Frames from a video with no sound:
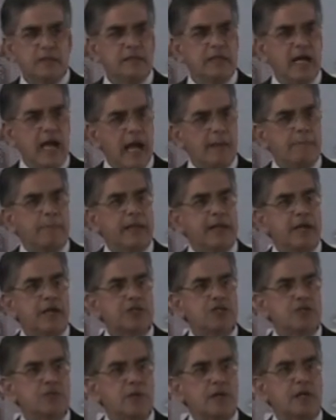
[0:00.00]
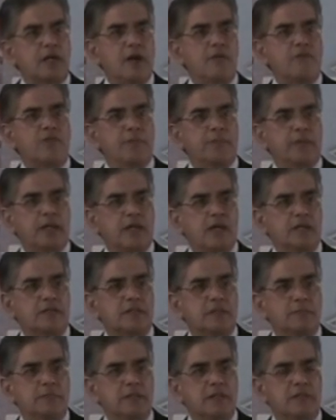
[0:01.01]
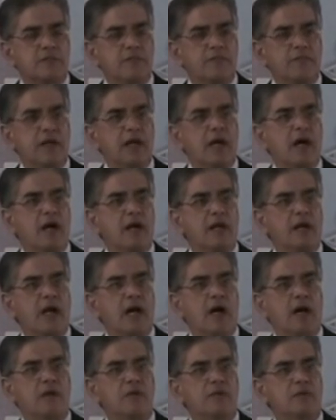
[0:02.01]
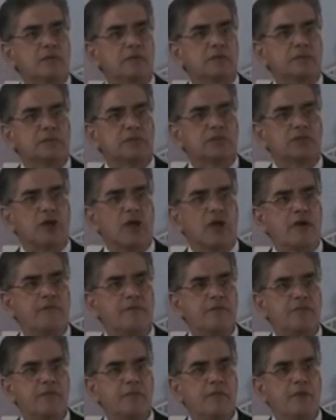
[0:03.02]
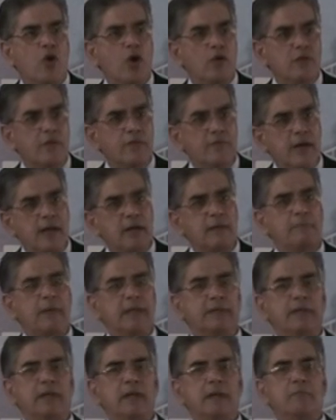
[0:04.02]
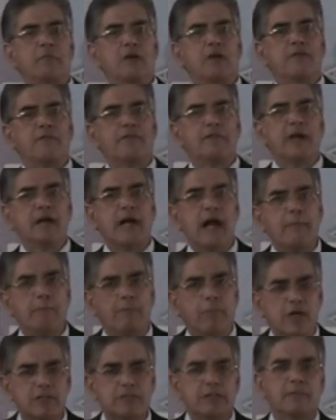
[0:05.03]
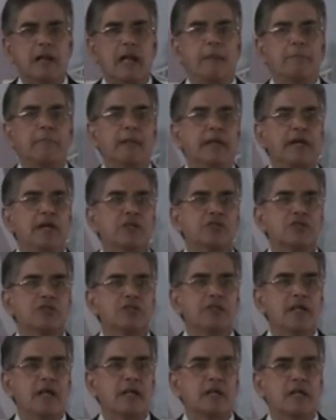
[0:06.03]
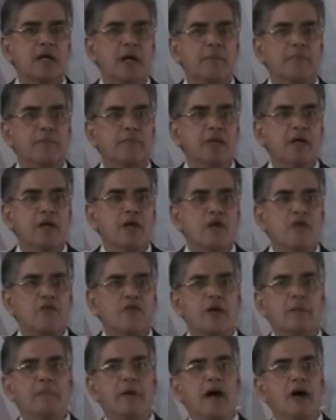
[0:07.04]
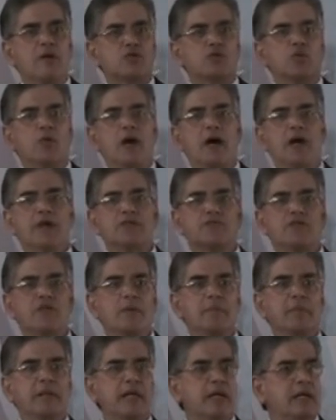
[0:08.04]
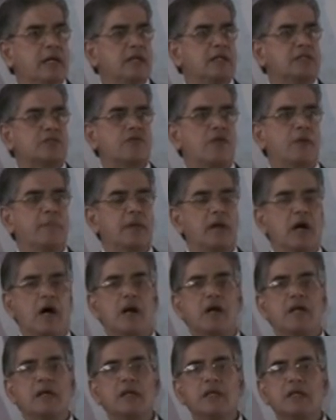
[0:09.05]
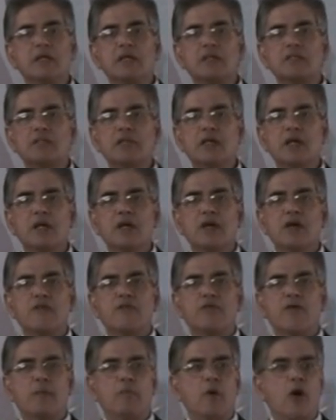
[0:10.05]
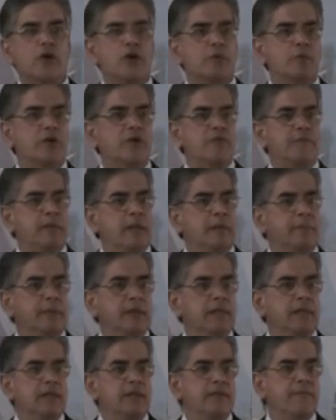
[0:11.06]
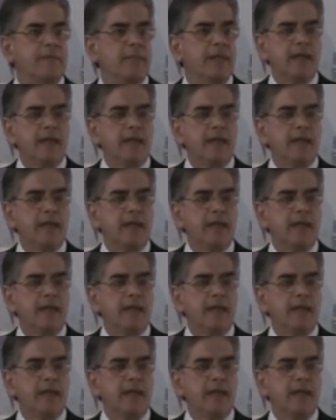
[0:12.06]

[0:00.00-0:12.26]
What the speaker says: the applications will come from the customers. We are now sort of overwhelmed by the number of possible applications that come from housewives, from kids, from gardeners, from automotive people,